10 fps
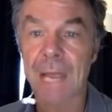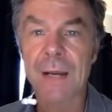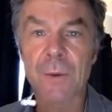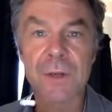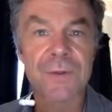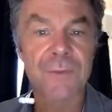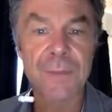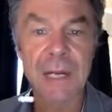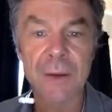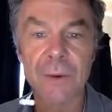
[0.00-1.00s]
Anyone who's
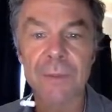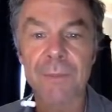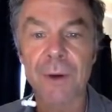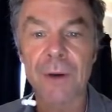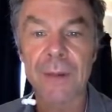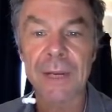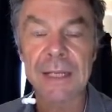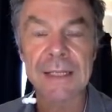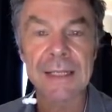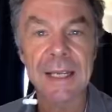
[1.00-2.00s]
familiar with programming
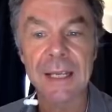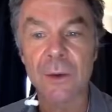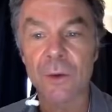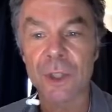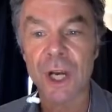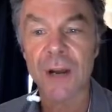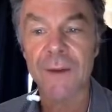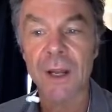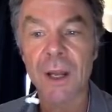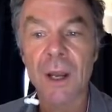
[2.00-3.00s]
in C or
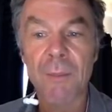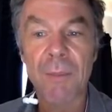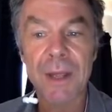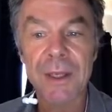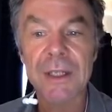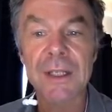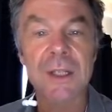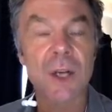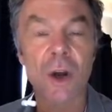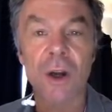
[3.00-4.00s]
Java, Python does
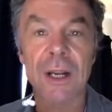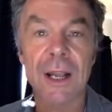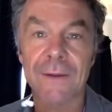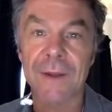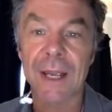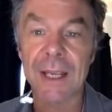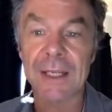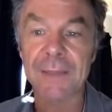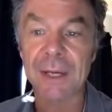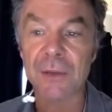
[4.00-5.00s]
not have a
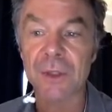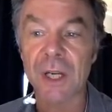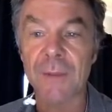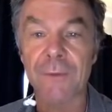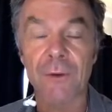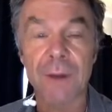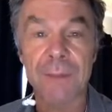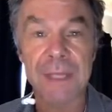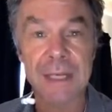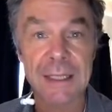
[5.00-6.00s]
special type for
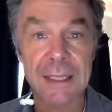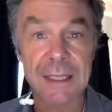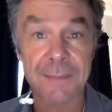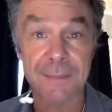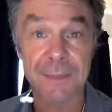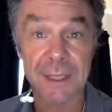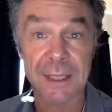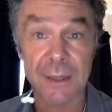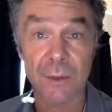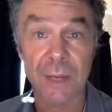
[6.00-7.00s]
representing a
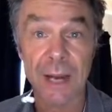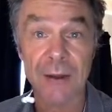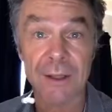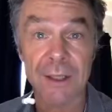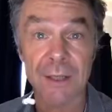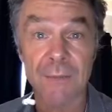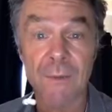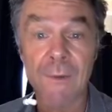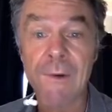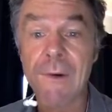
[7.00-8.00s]
single character.
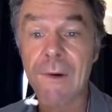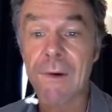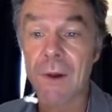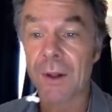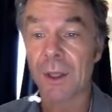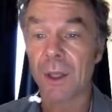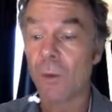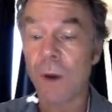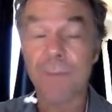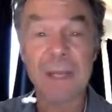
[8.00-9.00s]

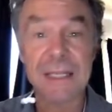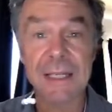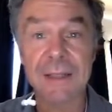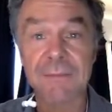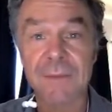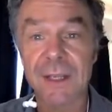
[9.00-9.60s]
You won't miss it.